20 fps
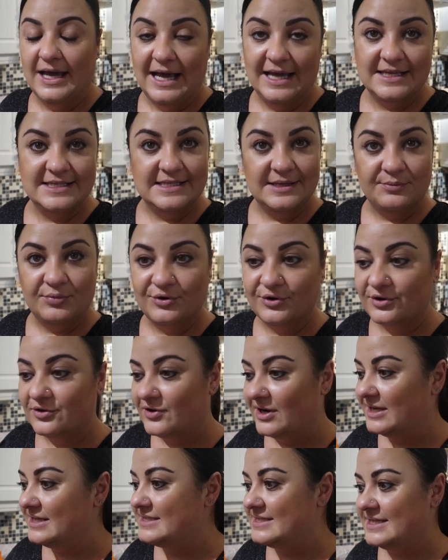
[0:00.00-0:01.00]
As it
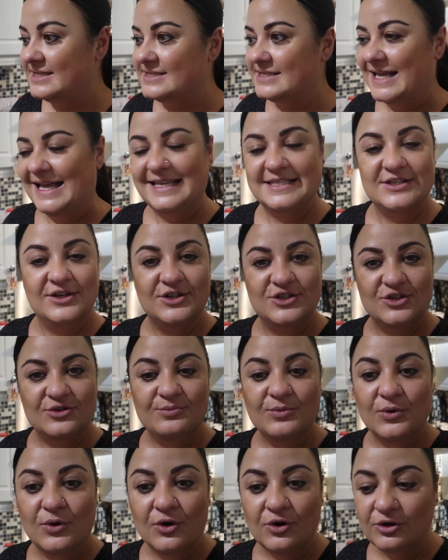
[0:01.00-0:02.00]
progresses, as I
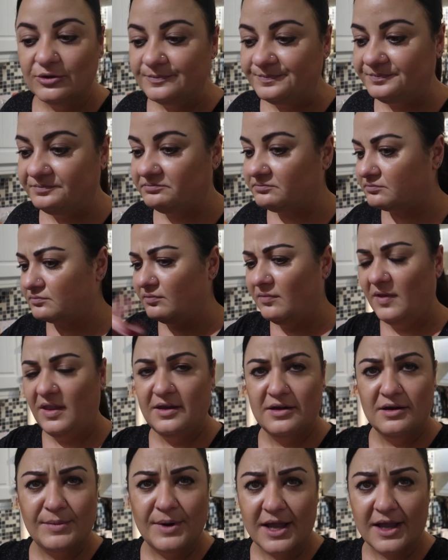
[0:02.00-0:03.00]
do more,
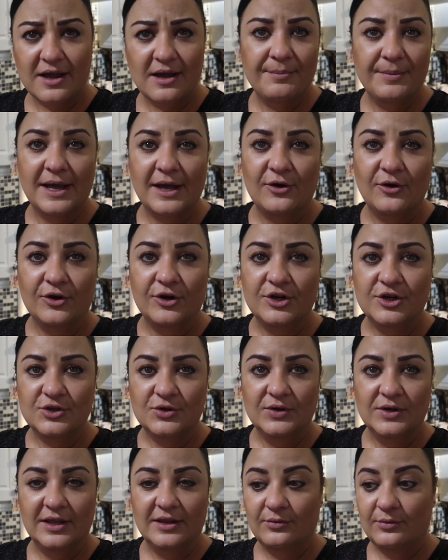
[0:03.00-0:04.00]
I might come back on and
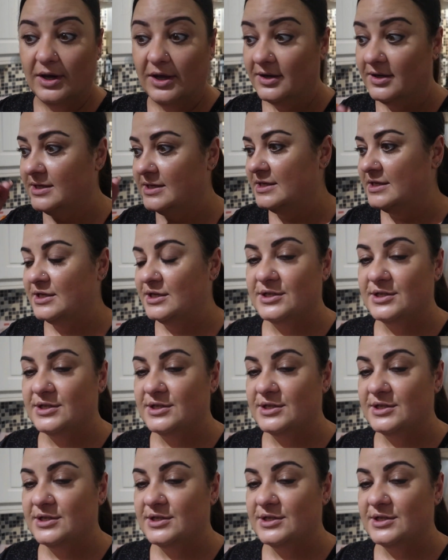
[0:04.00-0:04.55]
do another one.